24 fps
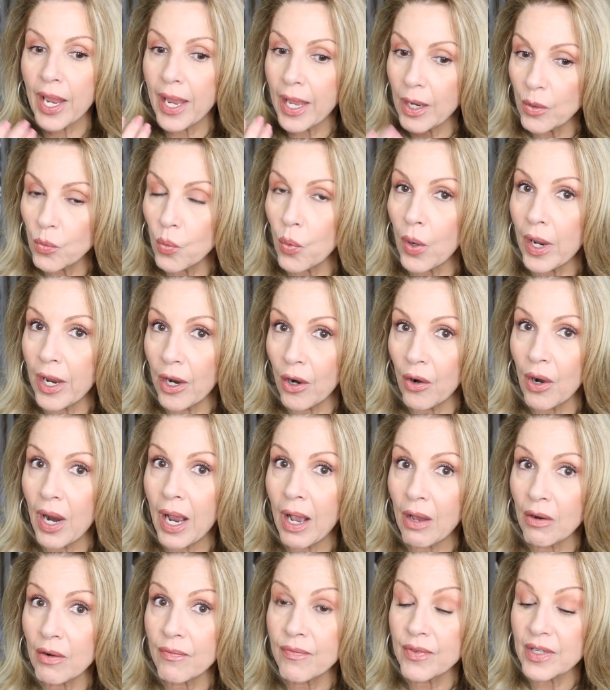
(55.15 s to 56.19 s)
and wear
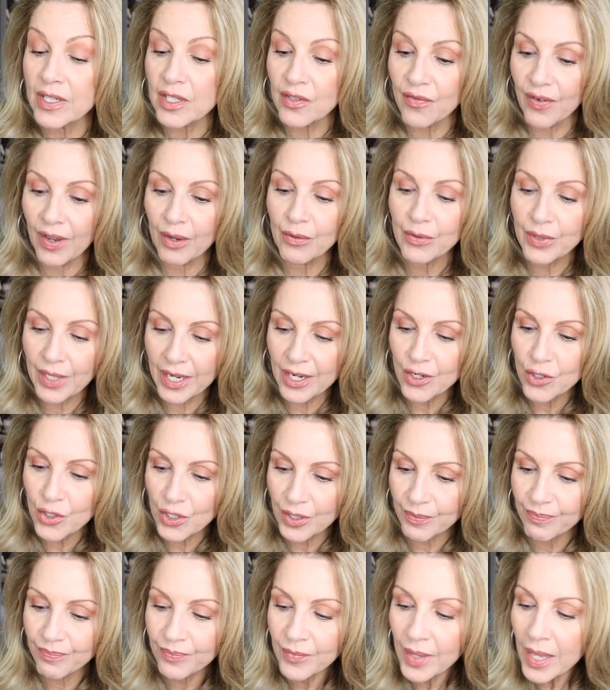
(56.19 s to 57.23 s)
out of this
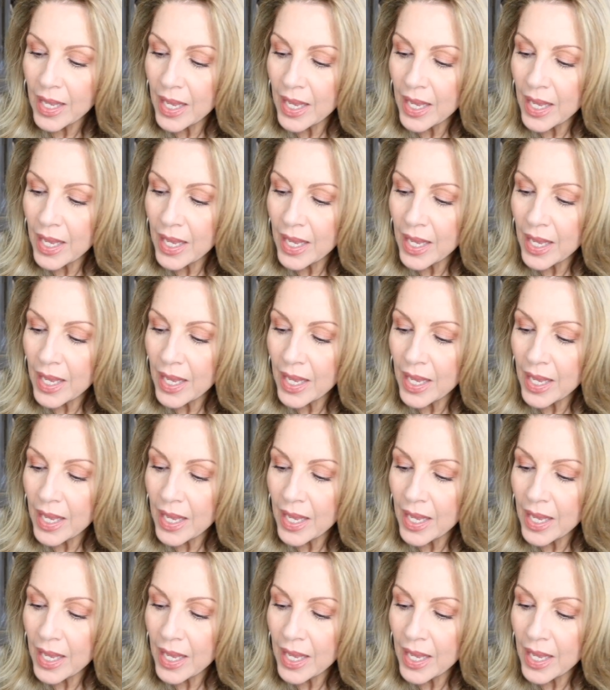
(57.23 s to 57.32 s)
foundation.